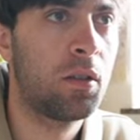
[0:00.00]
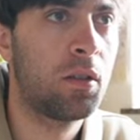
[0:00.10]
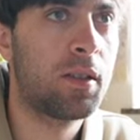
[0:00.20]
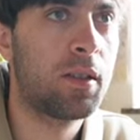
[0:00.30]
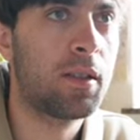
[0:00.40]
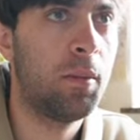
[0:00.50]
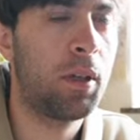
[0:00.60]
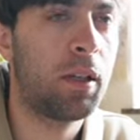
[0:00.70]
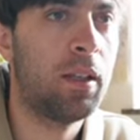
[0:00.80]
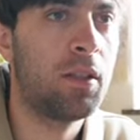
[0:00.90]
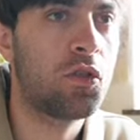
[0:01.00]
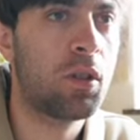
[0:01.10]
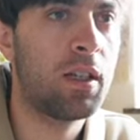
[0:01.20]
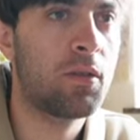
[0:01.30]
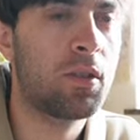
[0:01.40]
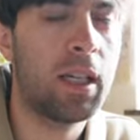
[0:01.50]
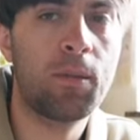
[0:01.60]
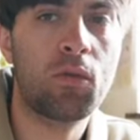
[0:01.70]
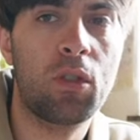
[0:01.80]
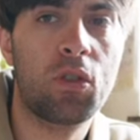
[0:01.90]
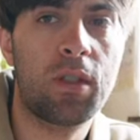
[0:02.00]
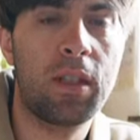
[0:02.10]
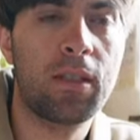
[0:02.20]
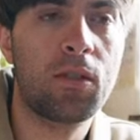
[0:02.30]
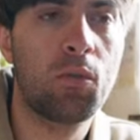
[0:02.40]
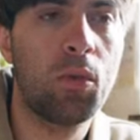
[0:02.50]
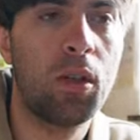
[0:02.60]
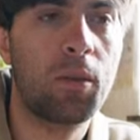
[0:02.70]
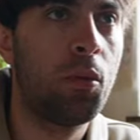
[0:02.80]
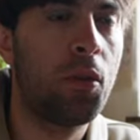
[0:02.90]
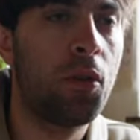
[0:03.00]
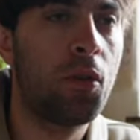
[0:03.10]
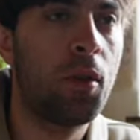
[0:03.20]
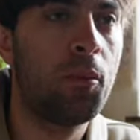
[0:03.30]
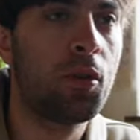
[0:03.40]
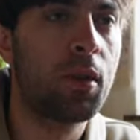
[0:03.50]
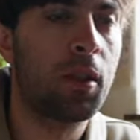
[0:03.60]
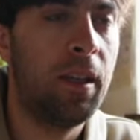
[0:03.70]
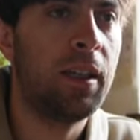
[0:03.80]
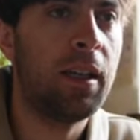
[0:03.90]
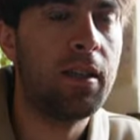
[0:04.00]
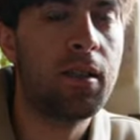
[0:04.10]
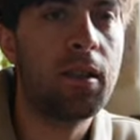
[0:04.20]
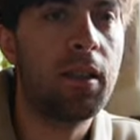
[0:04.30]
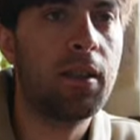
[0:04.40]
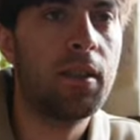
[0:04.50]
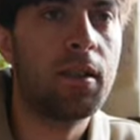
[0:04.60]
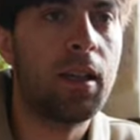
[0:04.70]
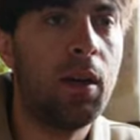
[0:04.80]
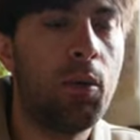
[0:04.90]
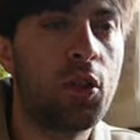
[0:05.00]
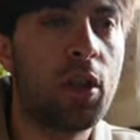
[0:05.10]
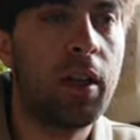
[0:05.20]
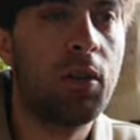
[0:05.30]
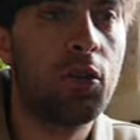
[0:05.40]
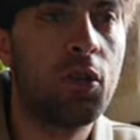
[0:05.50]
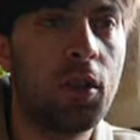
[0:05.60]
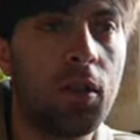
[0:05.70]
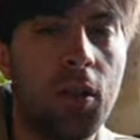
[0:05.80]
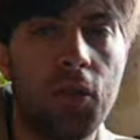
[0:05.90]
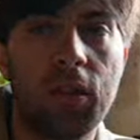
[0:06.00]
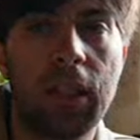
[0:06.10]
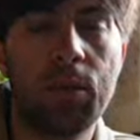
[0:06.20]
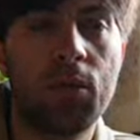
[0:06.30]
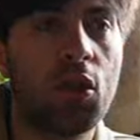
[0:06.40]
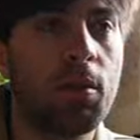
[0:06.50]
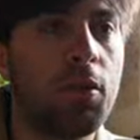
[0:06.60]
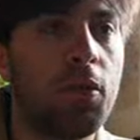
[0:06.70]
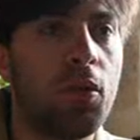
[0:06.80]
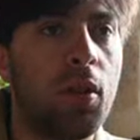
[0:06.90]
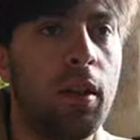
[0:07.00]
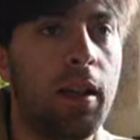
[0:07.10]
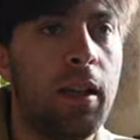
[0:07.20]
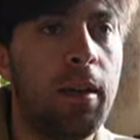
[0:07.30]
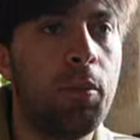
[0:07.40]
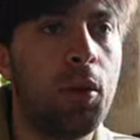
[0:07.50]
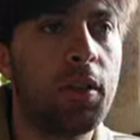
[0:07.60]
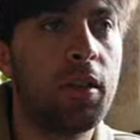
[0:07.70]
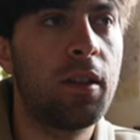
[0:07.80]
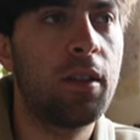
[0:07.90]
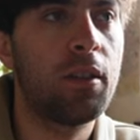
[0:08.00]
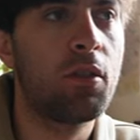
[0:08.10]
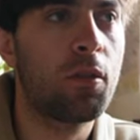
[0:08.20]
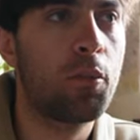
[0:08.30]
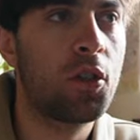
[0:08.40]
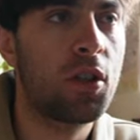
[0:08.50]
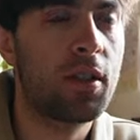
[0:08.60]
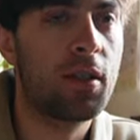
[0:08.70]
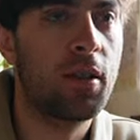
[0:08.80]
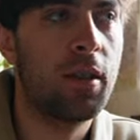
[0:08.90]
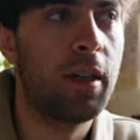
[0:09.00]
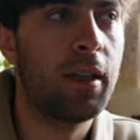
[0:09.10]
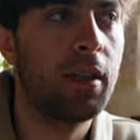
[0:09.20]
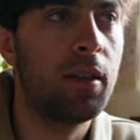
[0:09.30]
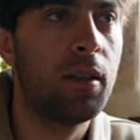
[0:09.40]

This plugin tries to time stretch things to work with your music. In cases like this, I wish I could turn off the time stretching before importing it into the project so that I can